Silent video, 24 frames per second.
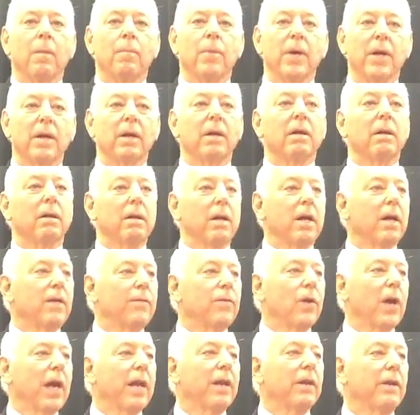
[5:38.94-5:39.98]
But
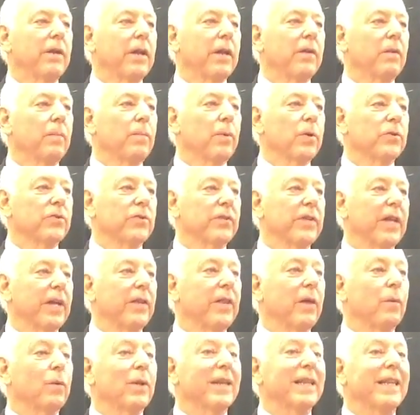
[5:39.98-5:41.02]
if you had another person there,
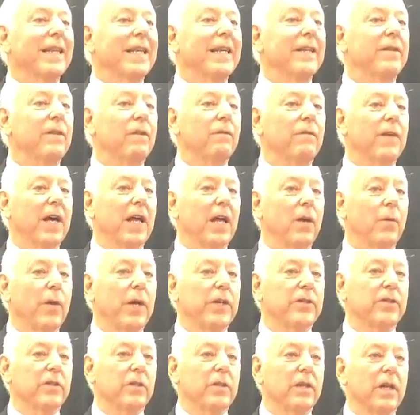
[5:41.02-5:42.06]
they would lead the
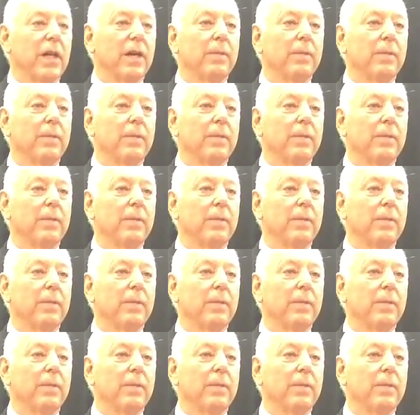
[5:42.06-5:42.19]
evaluation.